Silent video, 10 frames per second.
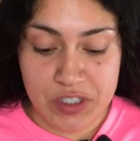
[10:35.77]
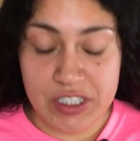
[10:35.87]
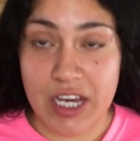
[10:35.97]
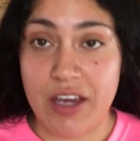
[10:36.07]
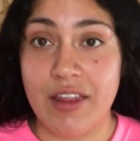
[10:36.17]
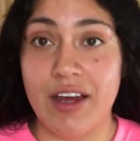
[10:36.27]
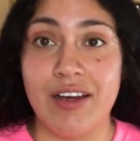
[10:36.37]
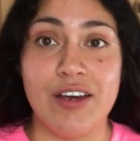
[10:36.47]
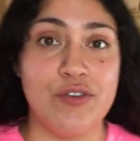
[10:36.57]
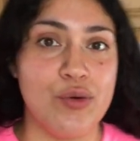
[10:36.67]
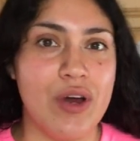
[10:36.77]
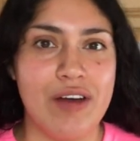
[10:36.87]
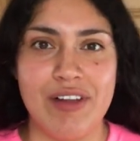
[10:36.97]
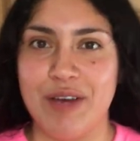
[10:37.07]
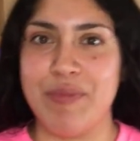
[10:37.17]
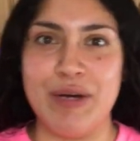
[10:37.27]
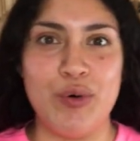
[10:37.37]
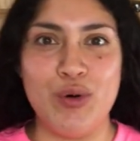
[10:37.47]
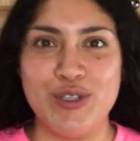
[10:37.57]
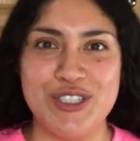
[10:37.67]
say that if you have like
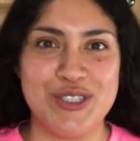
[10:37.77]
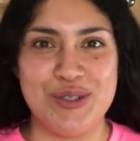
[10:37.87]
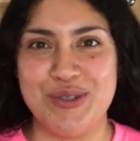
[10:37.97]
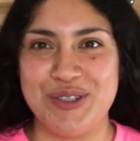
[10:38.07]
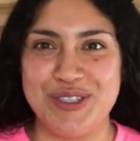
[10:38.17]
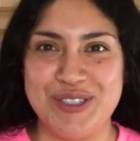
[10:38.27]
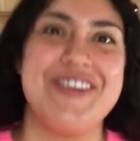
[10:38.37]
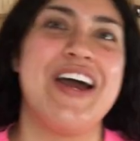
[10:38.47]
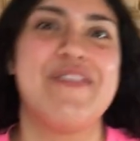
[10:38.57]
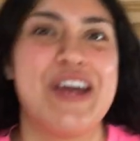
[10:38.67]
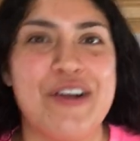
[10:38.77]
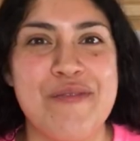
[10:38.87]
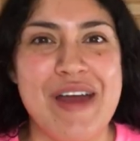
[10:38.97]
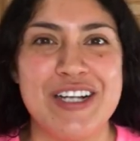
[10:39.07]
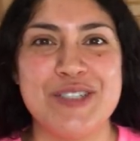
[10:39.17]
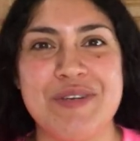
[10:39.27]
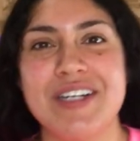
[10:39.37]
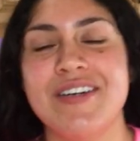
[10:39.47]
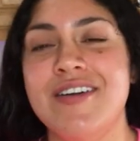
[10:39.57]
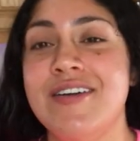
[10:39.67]
bipolar disorders, you have anger
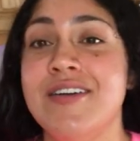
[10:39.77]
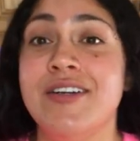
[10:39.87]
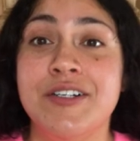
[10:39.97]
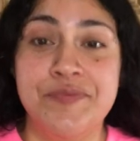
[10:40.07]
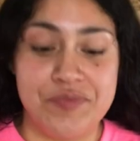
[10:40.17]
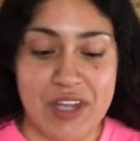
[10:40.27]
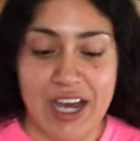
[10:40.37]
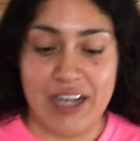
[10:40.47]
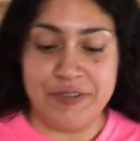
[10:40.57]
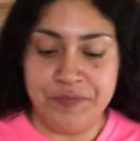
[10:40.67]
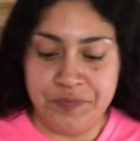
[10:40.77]
management, that